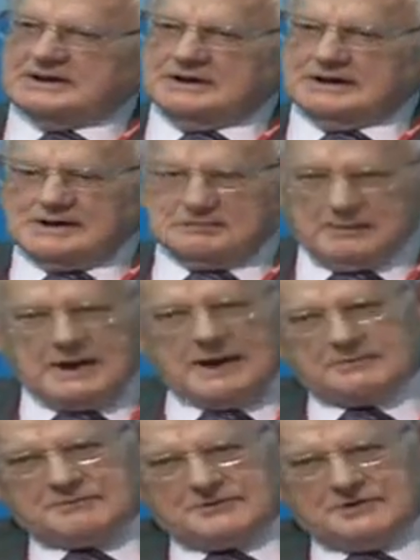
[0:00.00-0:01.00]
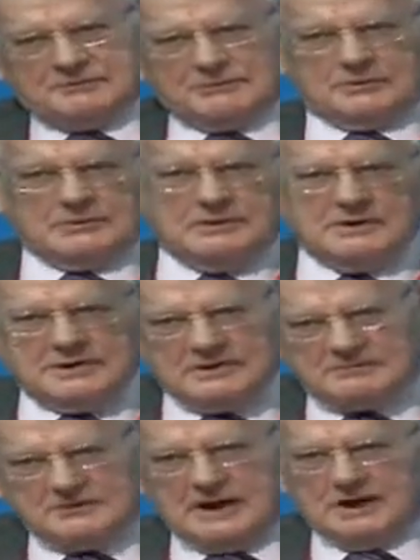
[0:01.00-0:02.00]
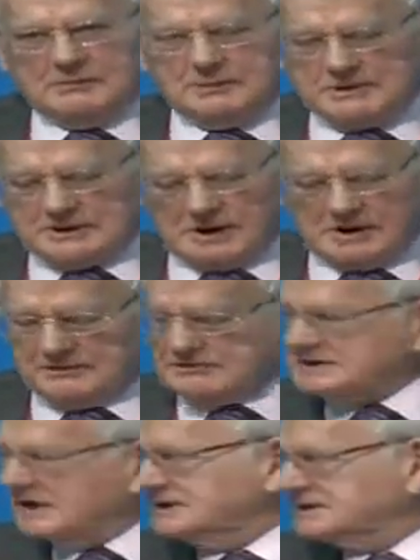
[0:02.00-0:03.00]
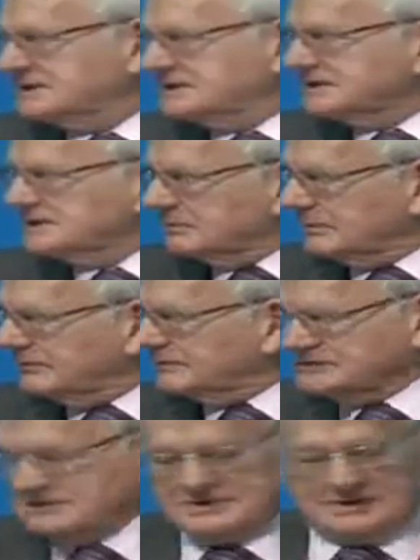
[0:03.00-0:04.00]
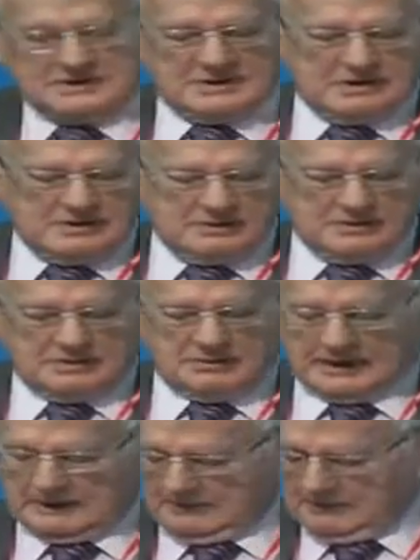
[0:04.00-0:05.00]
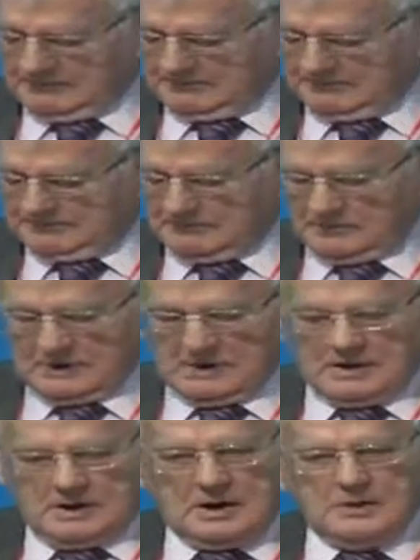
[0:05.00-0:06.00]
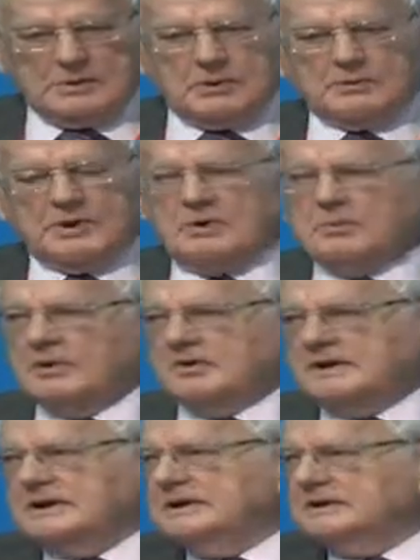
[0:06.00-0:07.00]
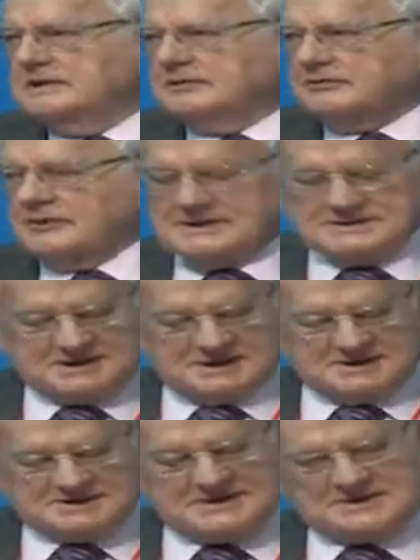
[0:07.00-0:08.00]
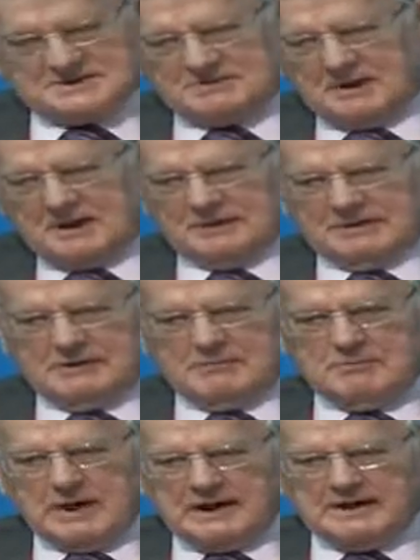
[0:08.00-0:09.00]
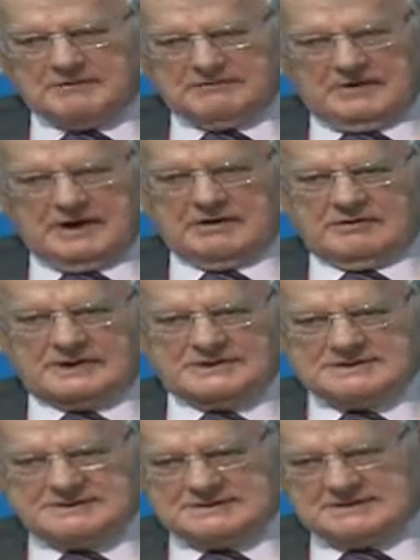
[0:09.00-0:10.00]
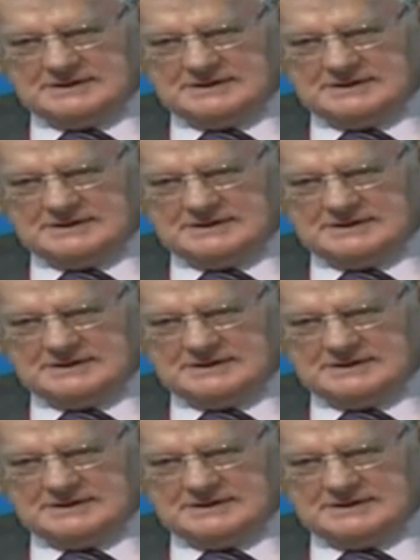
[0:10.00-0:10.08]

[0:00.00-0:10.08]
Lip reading: and perhaps, therefore, of dealing with the kind of tensions that we've just heard about. Now, we all know what the threats to the system are. There are many and various.